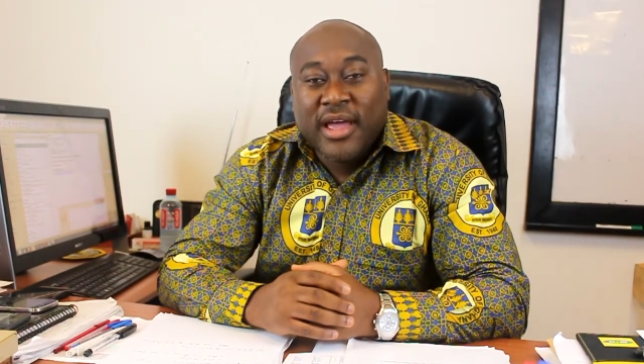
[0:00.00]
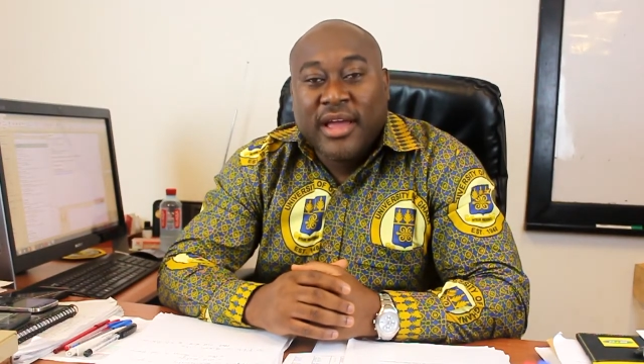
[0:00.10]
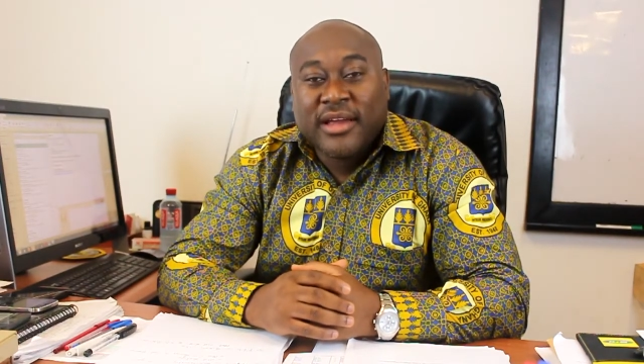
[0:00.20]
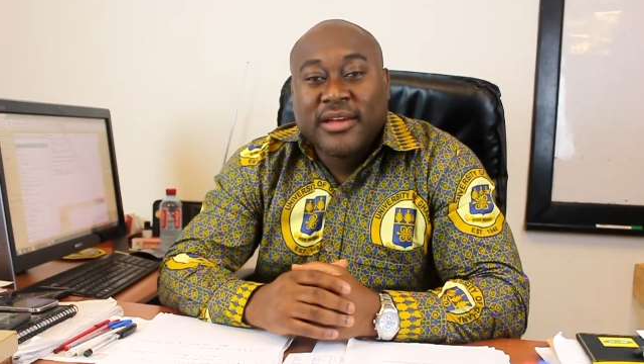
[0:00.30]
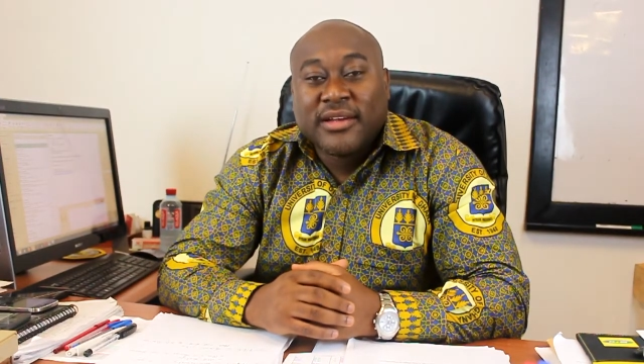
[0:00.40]

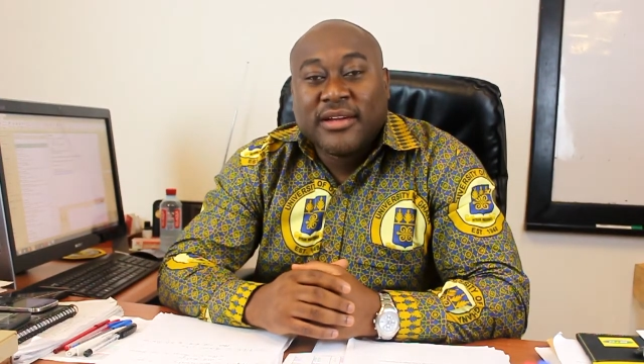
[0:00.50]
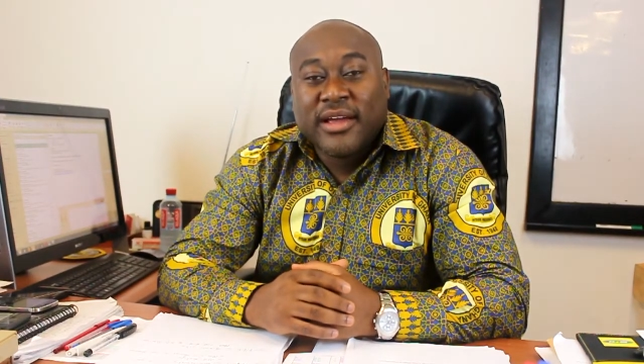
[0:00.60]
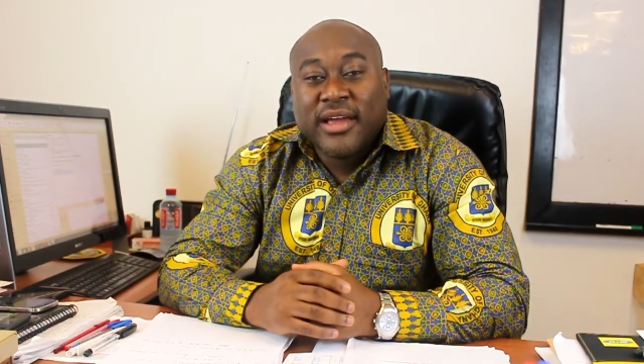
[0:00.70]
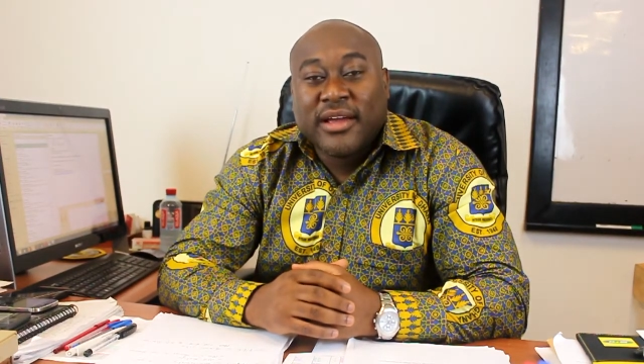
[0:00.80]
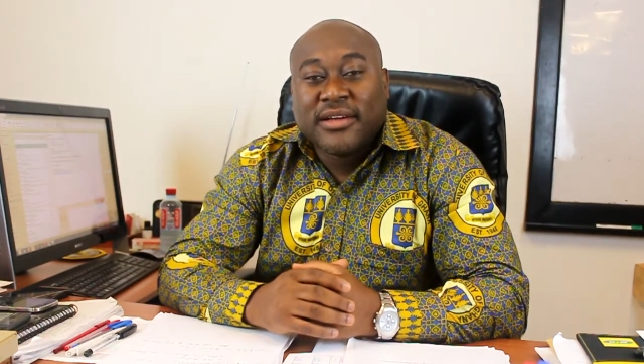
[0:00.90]
and
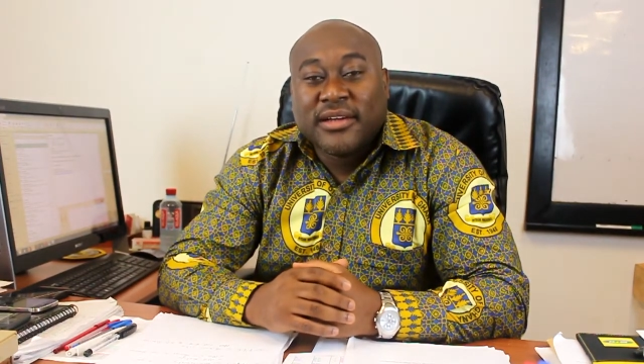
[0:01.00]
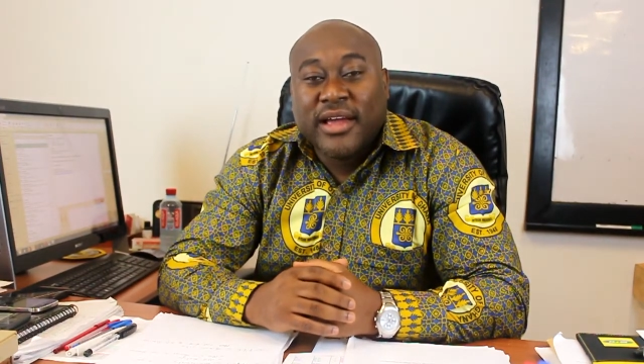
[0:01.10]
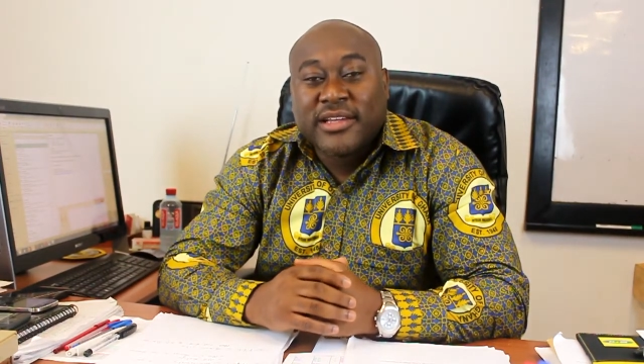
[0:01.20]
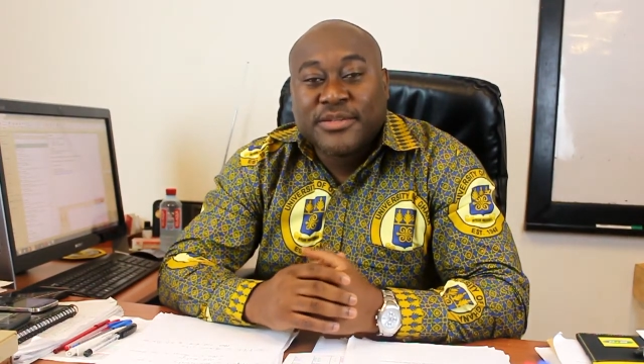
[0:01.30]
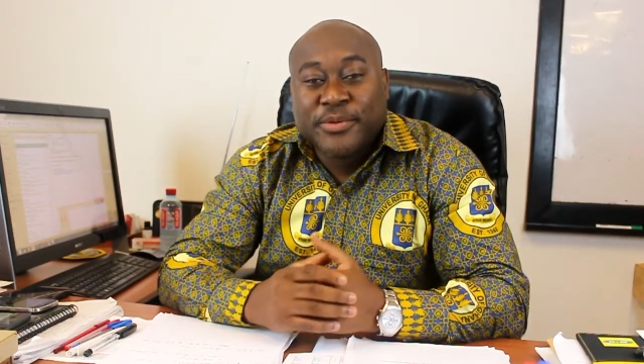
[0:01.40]

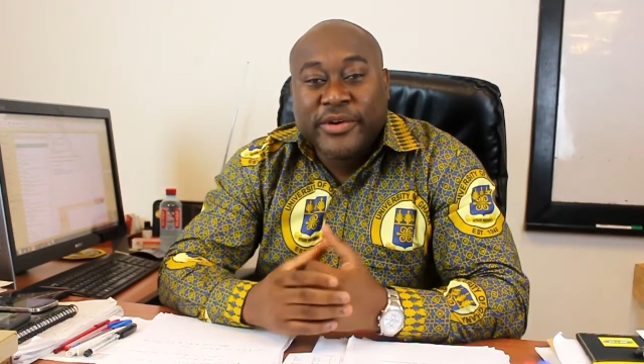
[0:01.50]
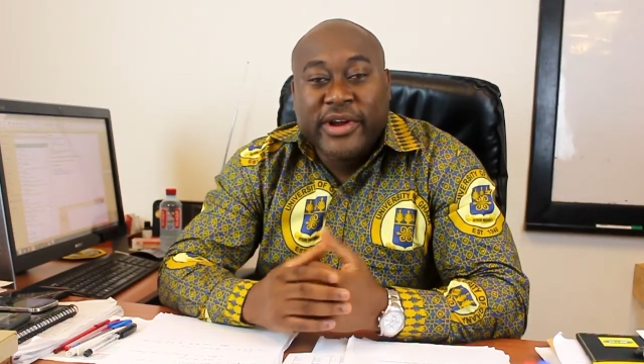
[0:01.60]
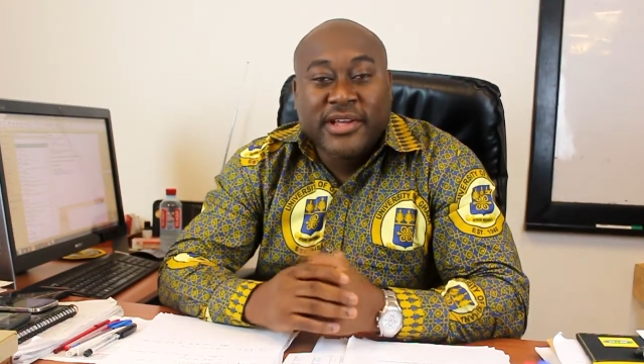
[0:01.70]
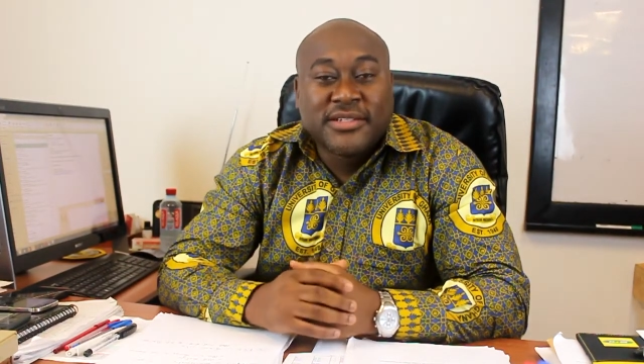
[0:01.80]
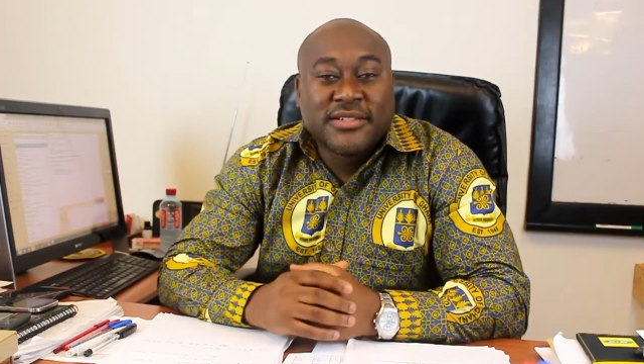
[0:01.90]

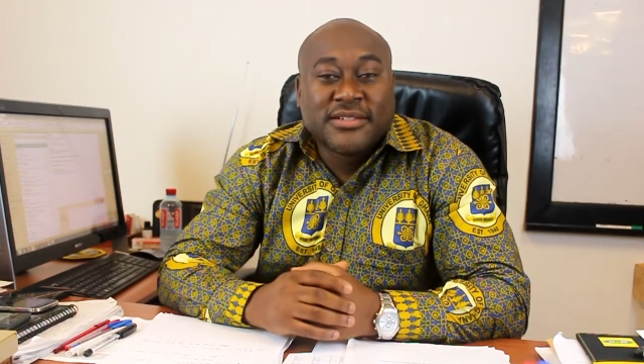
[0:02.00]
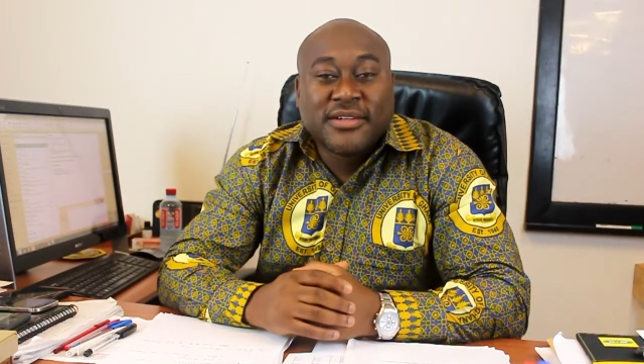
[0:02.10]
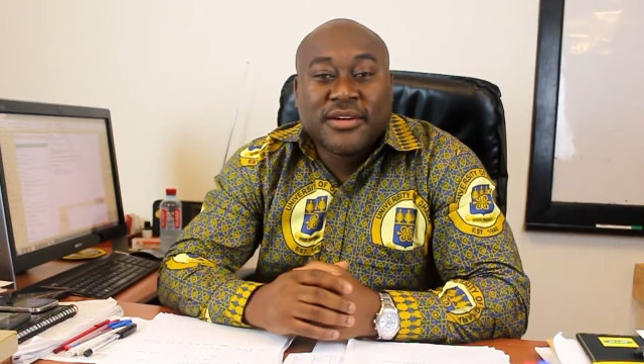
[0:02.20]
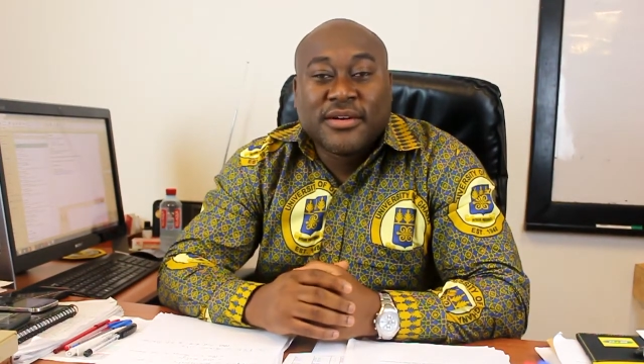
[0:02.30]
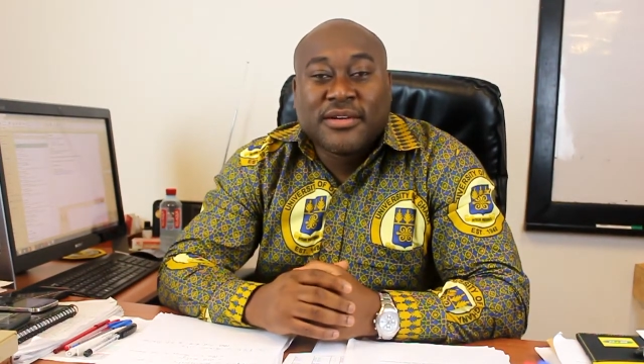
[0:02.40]
experience
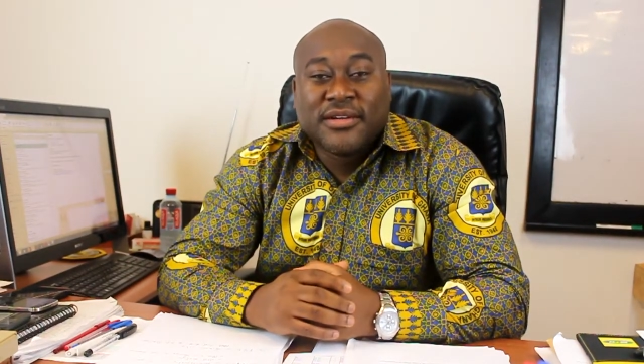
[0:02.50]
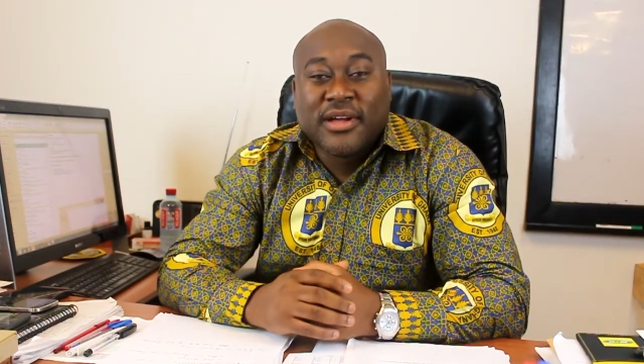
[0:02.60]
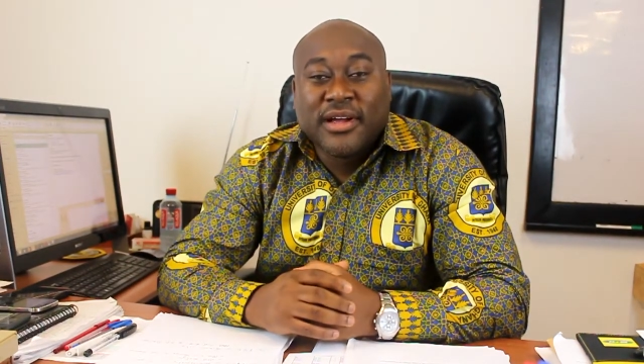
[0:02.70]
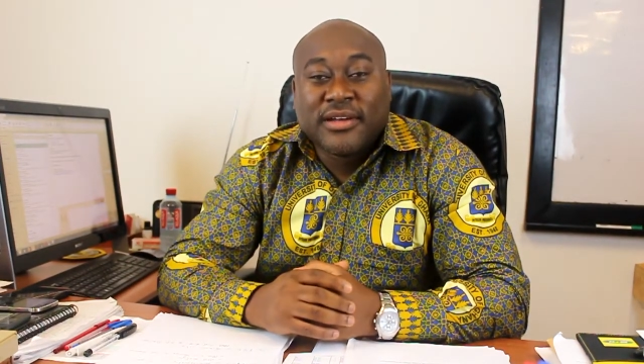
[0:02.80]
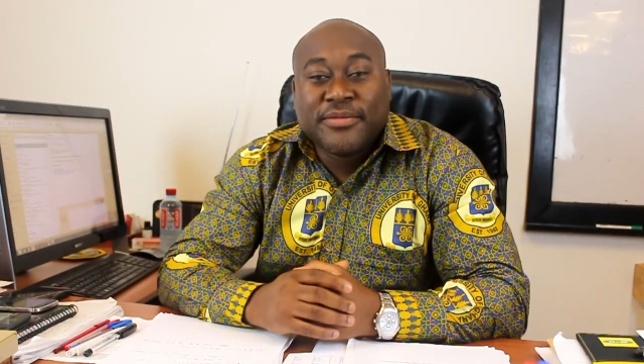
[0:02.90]

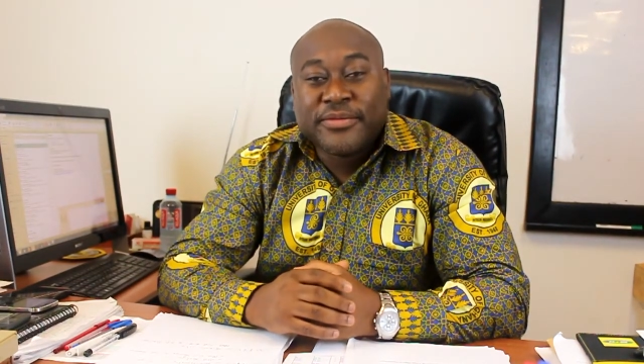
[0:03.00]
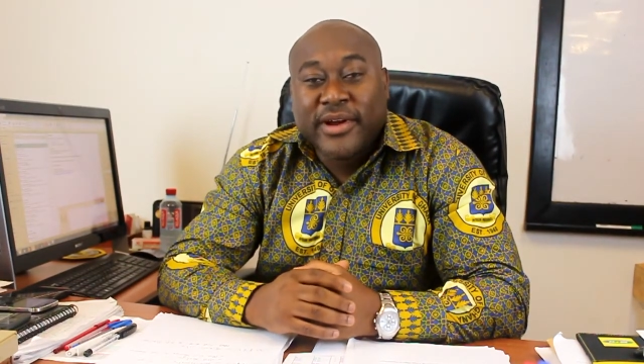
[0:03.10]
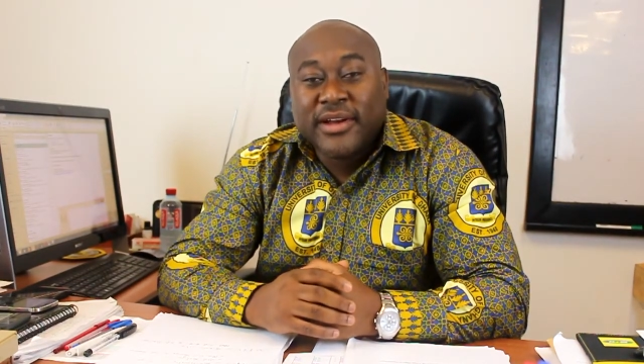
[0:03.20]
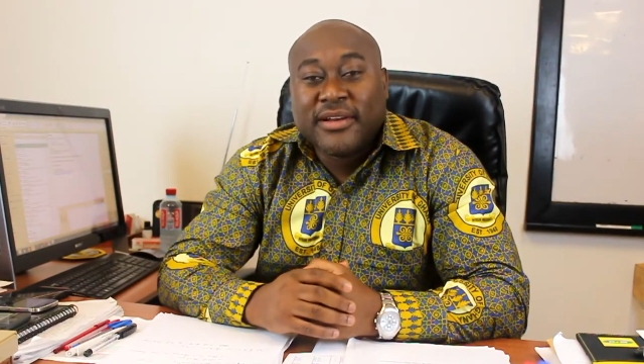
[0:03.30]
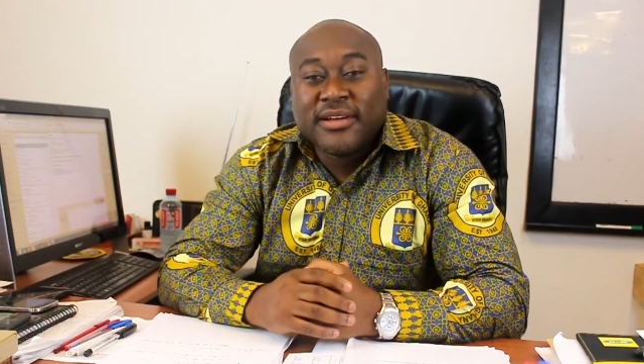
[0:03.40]
uh,
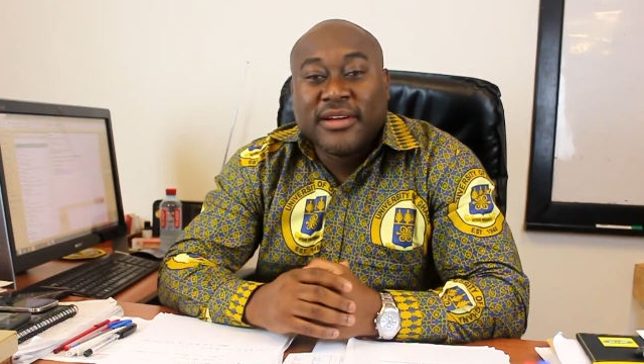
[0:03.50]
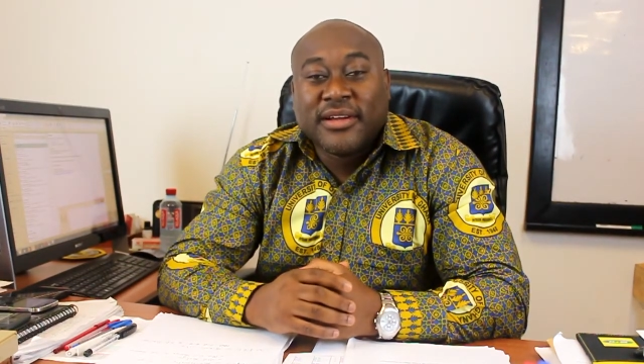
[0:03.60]
different